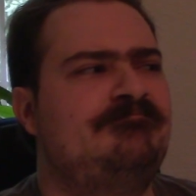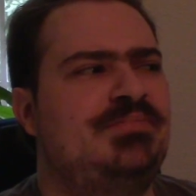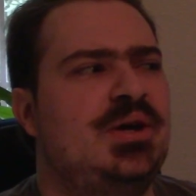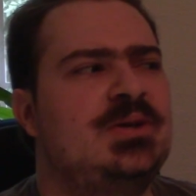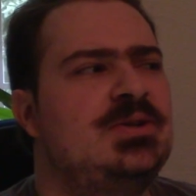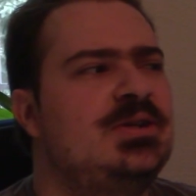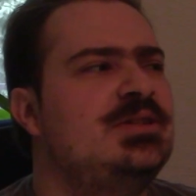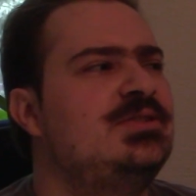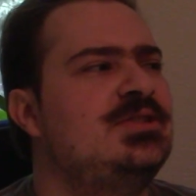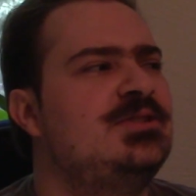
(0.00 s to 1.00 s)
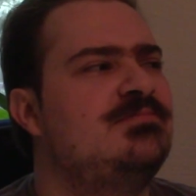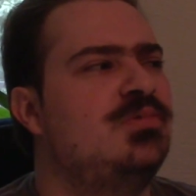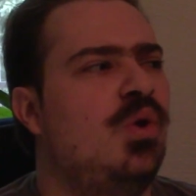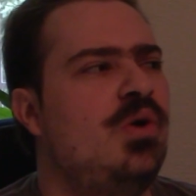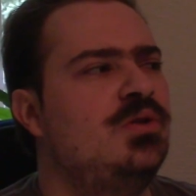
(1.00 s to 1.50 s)
Burter is a
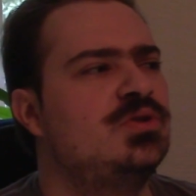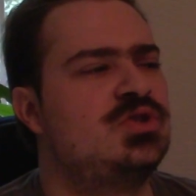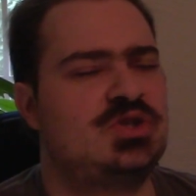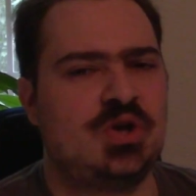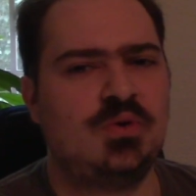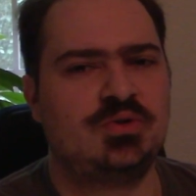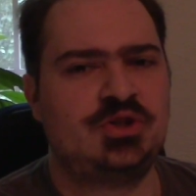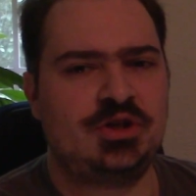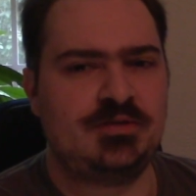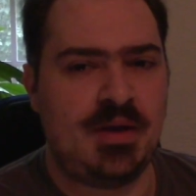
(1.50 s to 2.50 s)
loyal soldier,